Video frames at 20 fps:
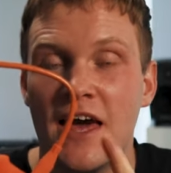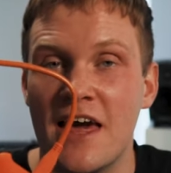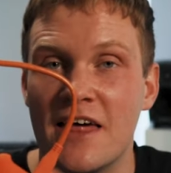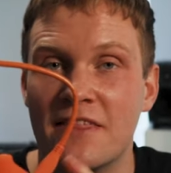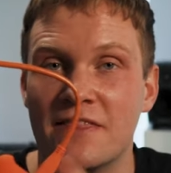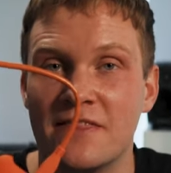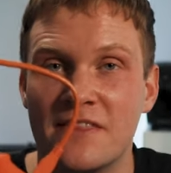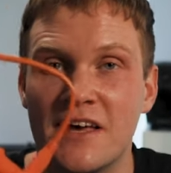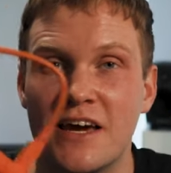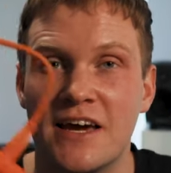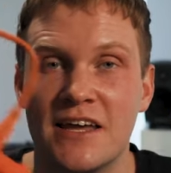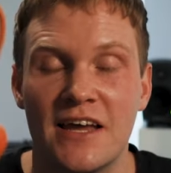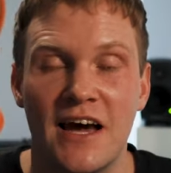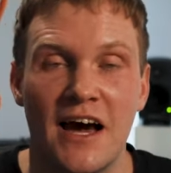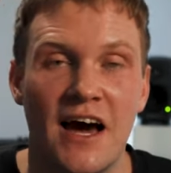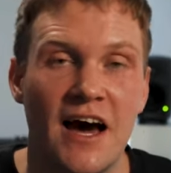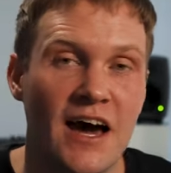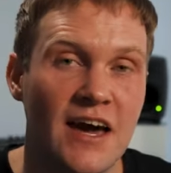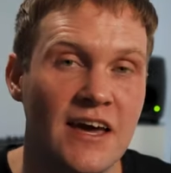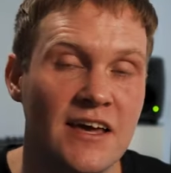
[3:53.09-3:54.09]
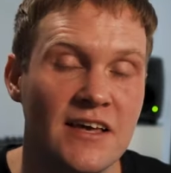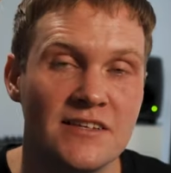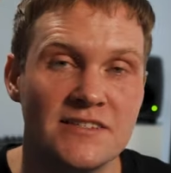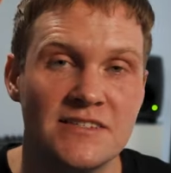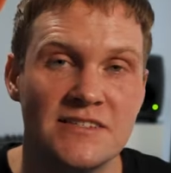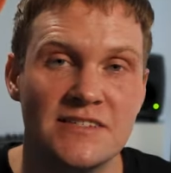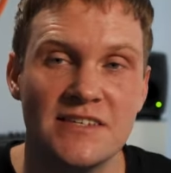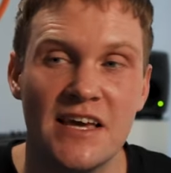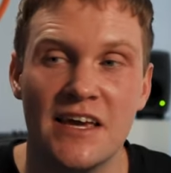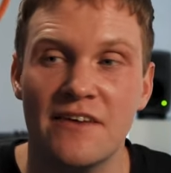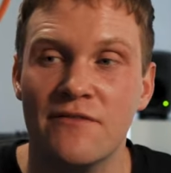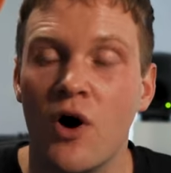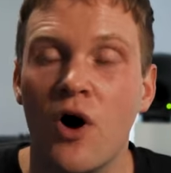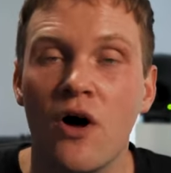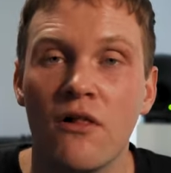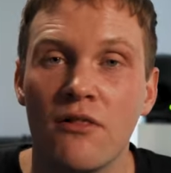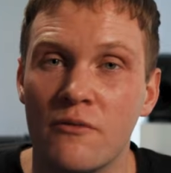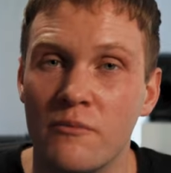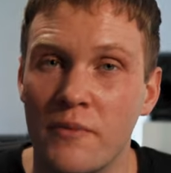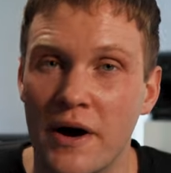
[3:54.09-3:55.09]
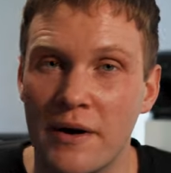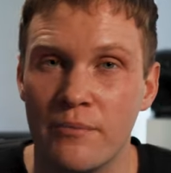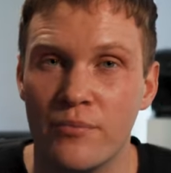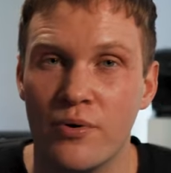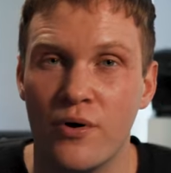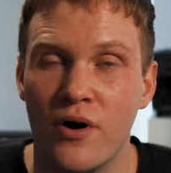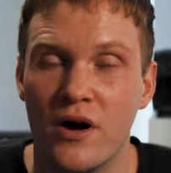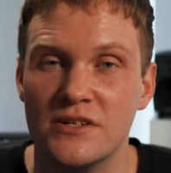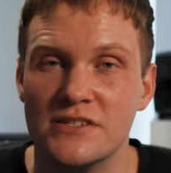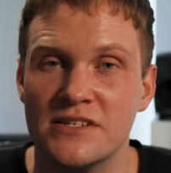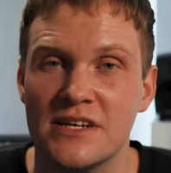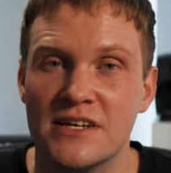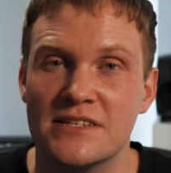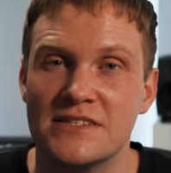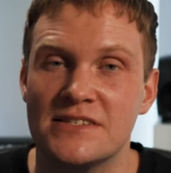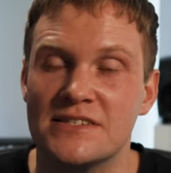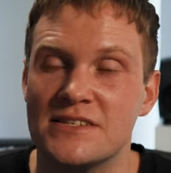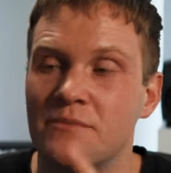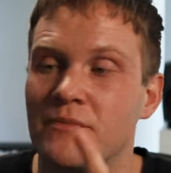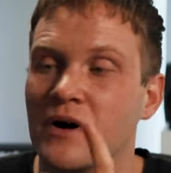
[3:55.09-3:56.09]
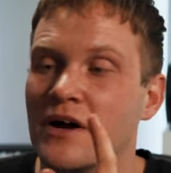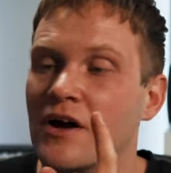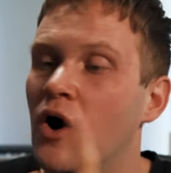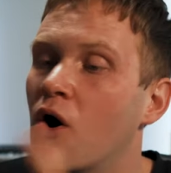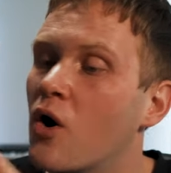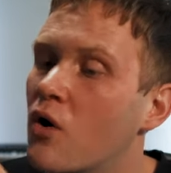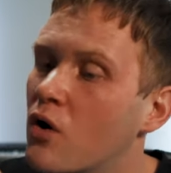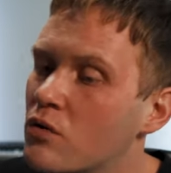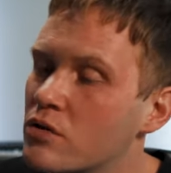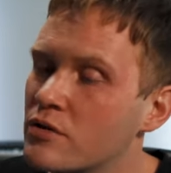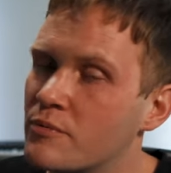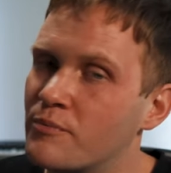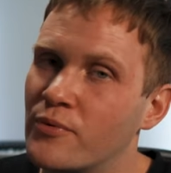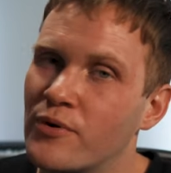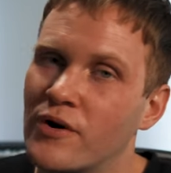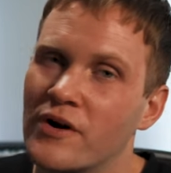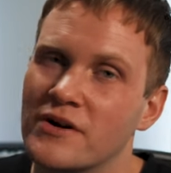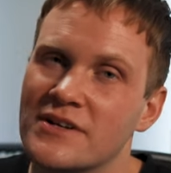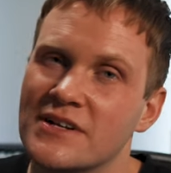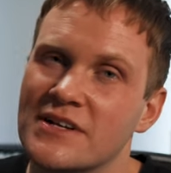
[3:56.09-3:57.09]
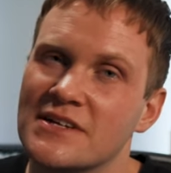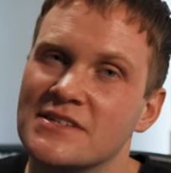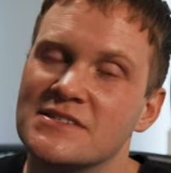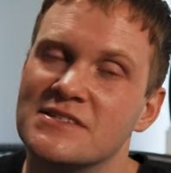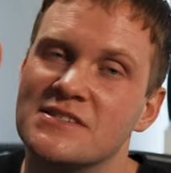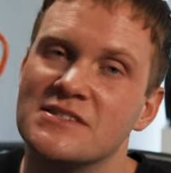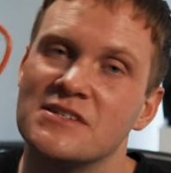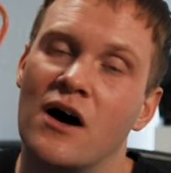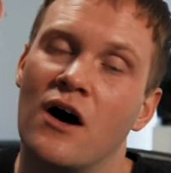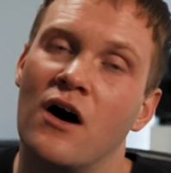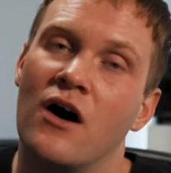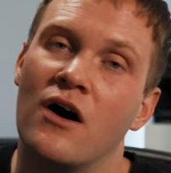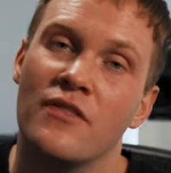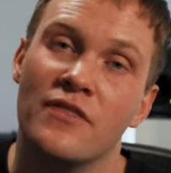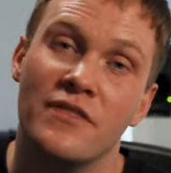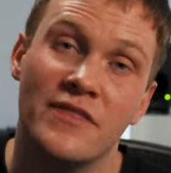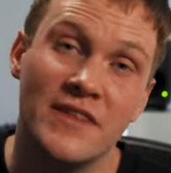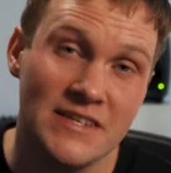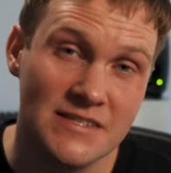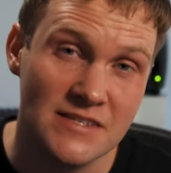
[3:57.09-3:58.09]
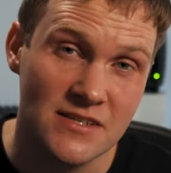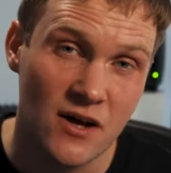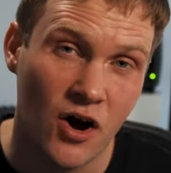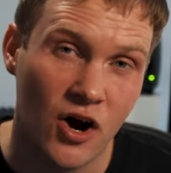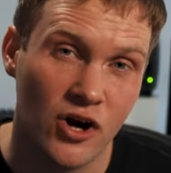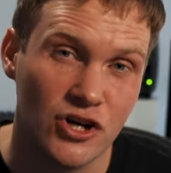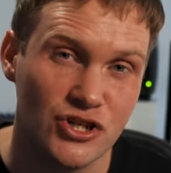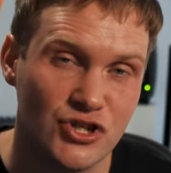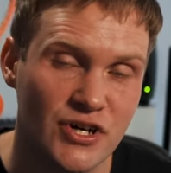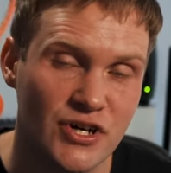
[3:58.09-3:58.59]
and then I save all of my projects and my old projects on this hard